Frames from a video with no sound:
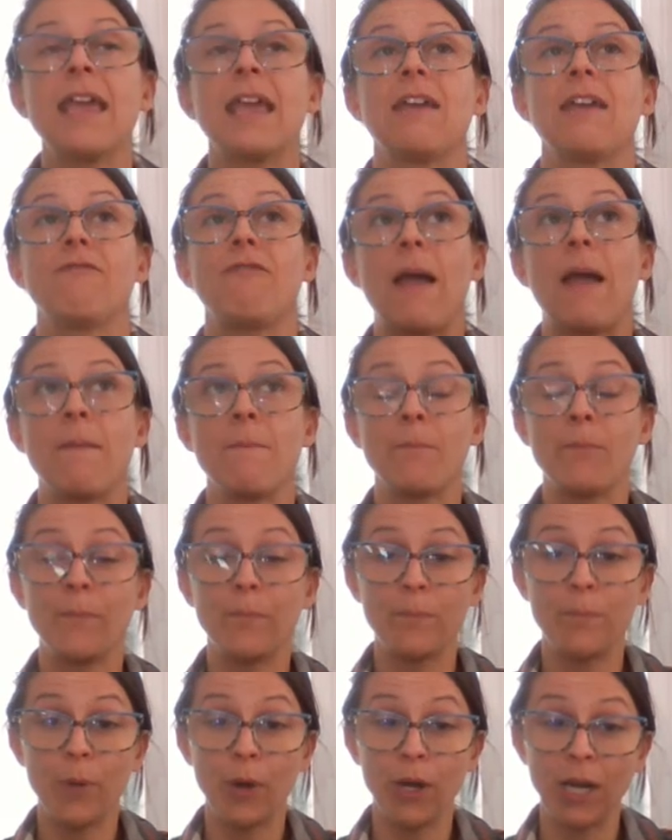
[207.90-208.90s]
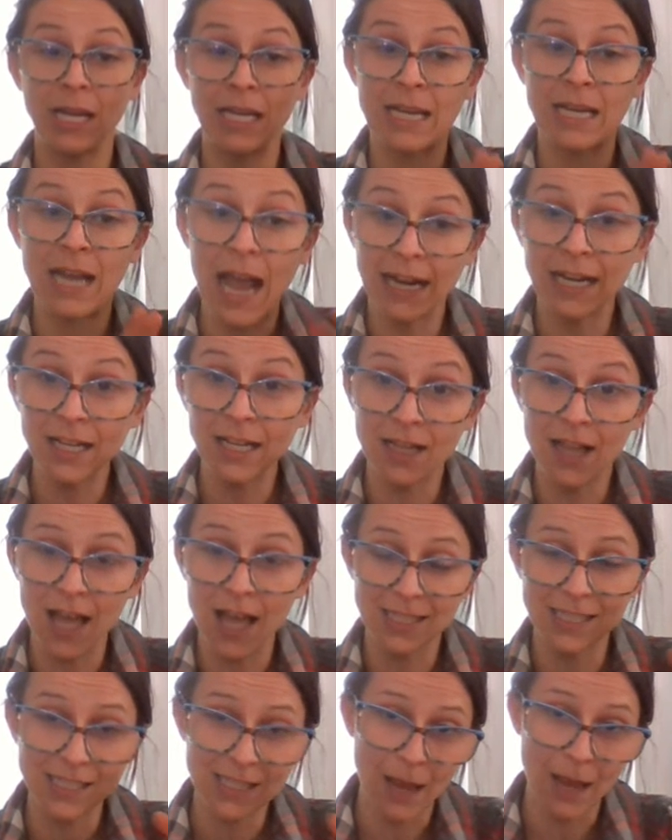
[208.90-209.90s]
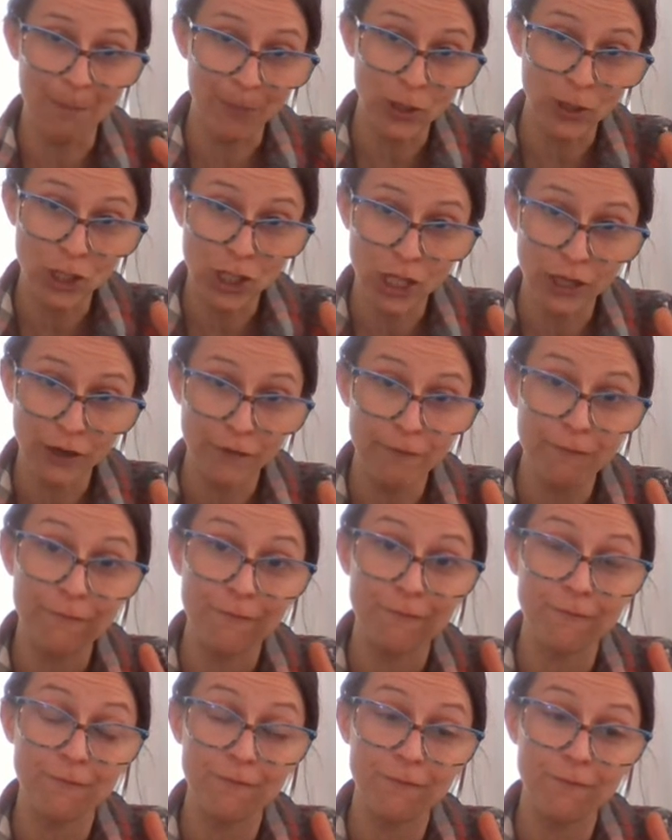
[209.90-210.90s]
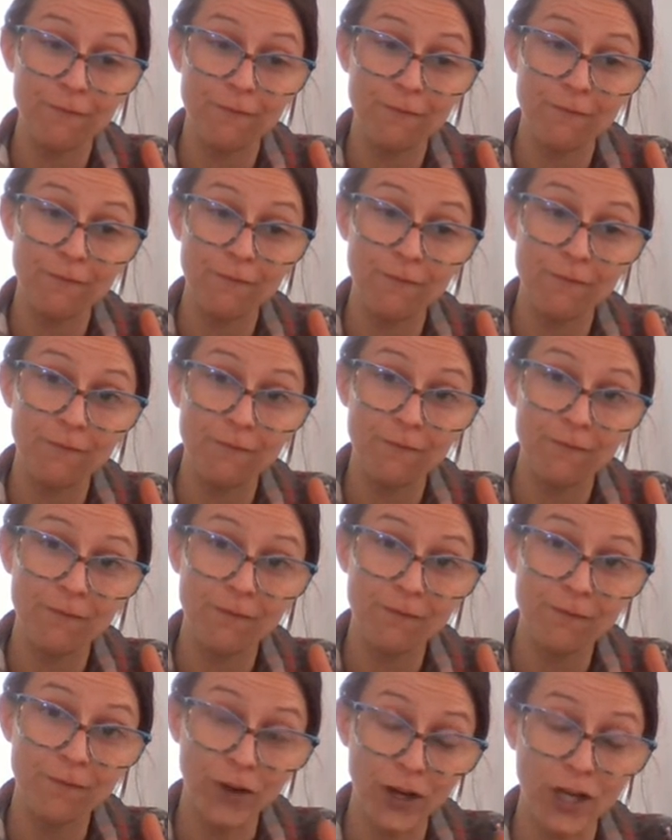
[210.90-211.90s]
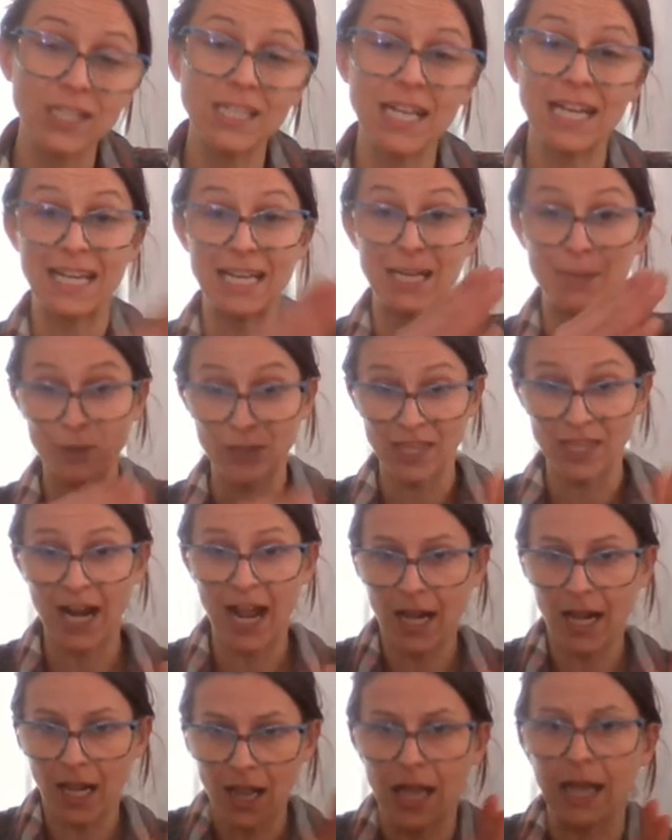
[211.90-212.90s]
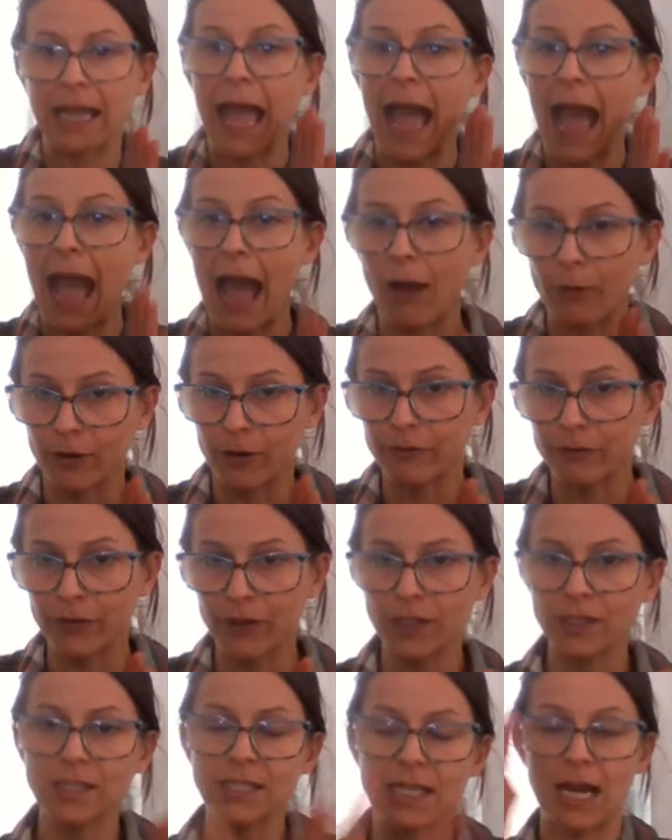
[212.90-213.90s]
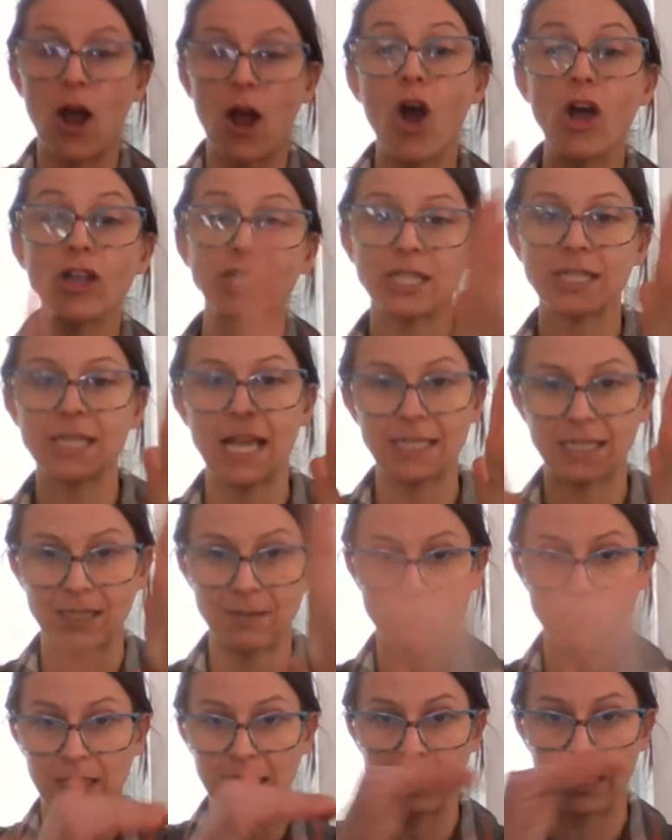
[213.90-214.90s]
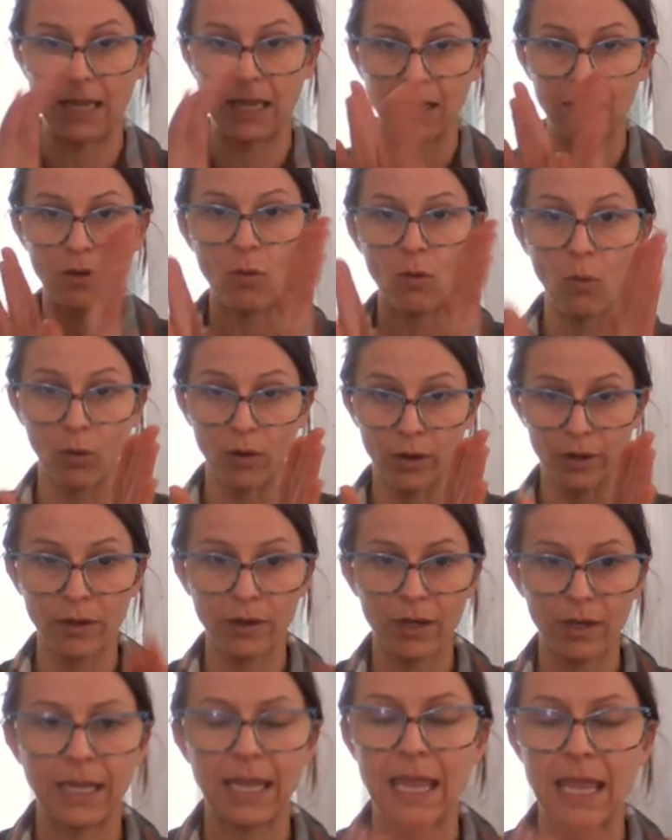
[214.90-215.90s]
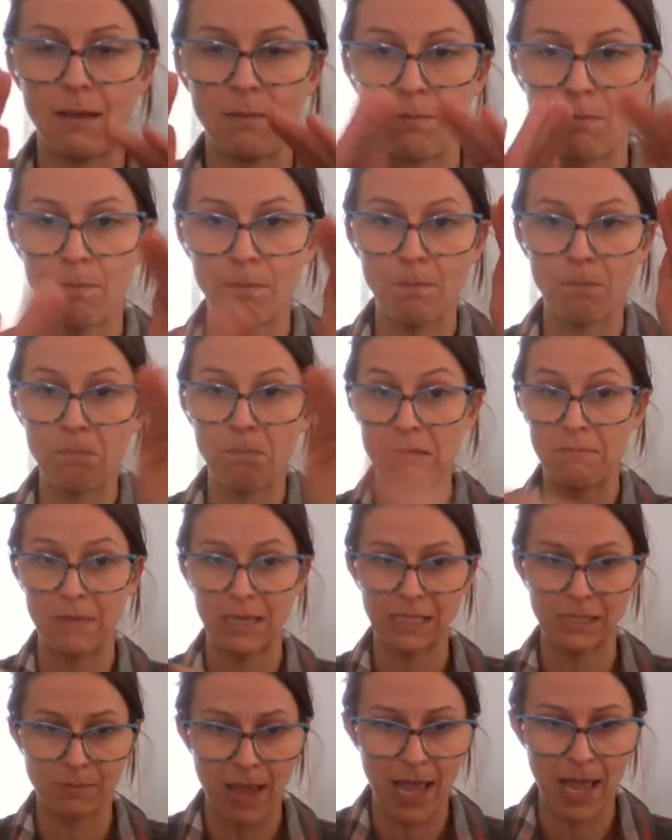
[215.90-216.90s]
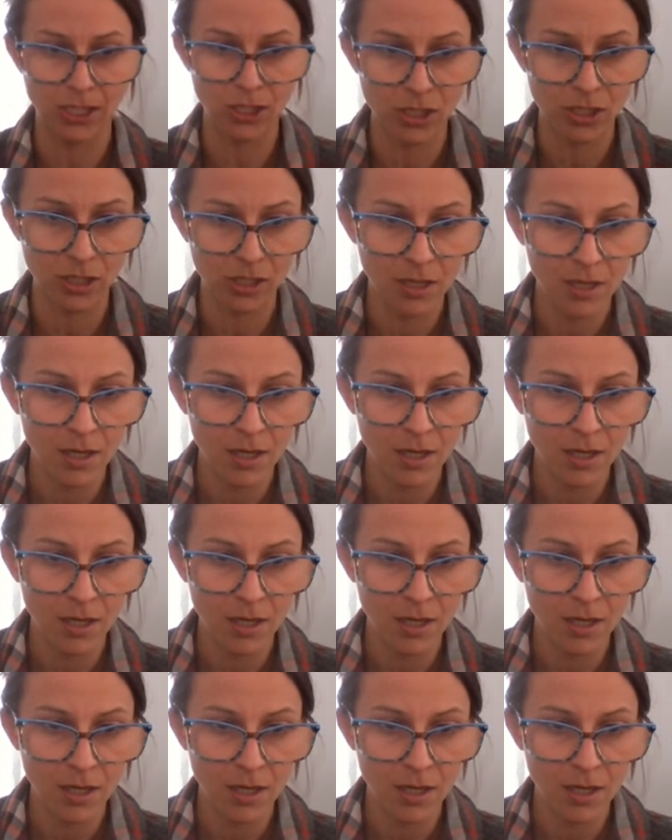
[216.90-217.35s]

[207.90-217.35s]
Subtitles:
If I'm putting 9 o'clock's temperature first, I need to put the 9 o'clock hour first. It all just has to be like ordered. It can't be mixed matched.